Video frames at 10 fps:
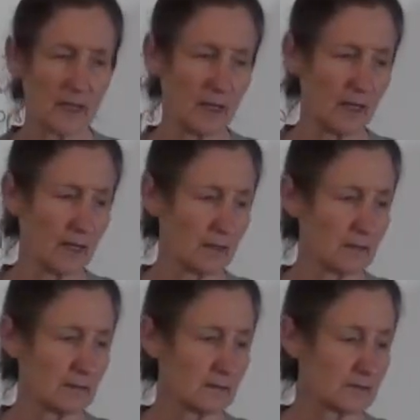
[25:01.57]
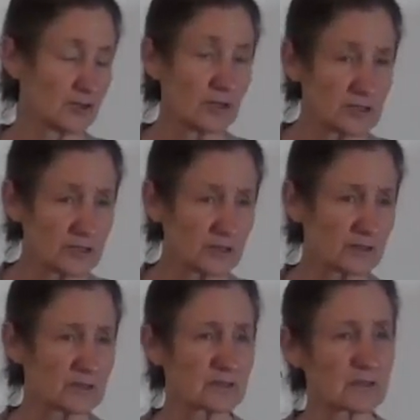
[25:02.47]
uh,
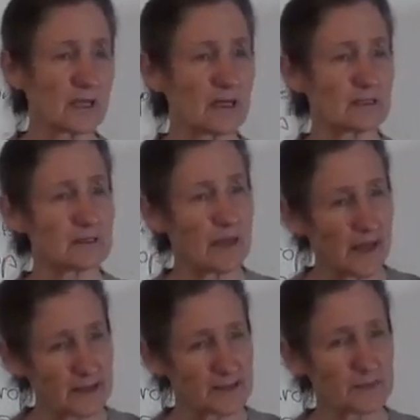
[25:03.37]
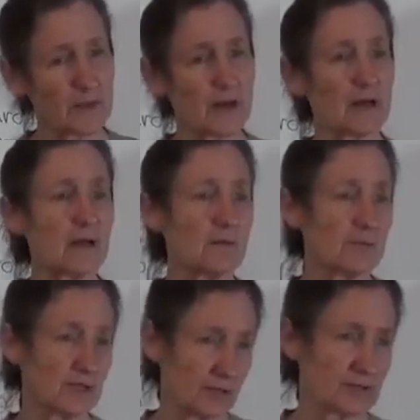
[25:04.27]
tonsils and asthma
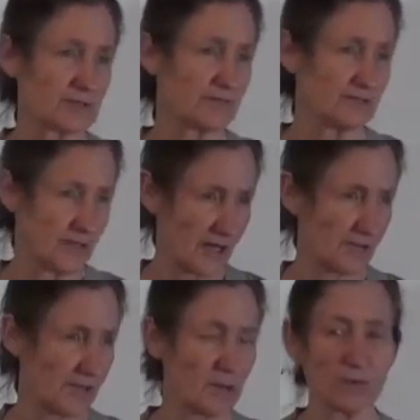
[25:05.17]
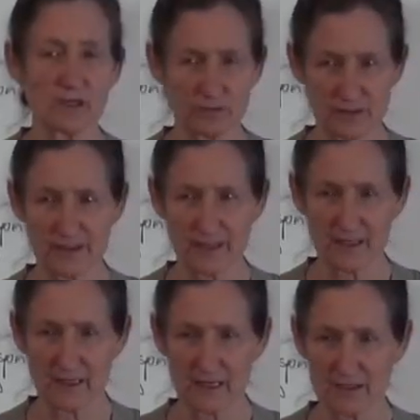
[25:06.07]
because of dairy, and we looked at
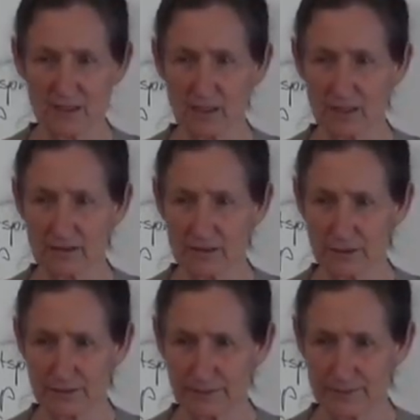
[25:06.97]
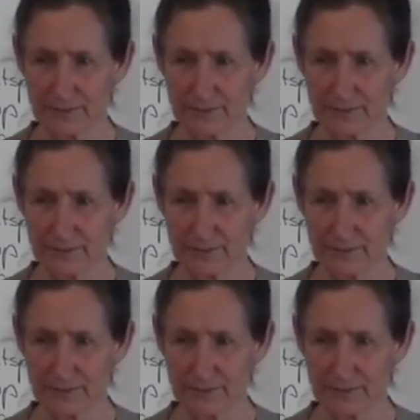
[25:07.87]
that last night too.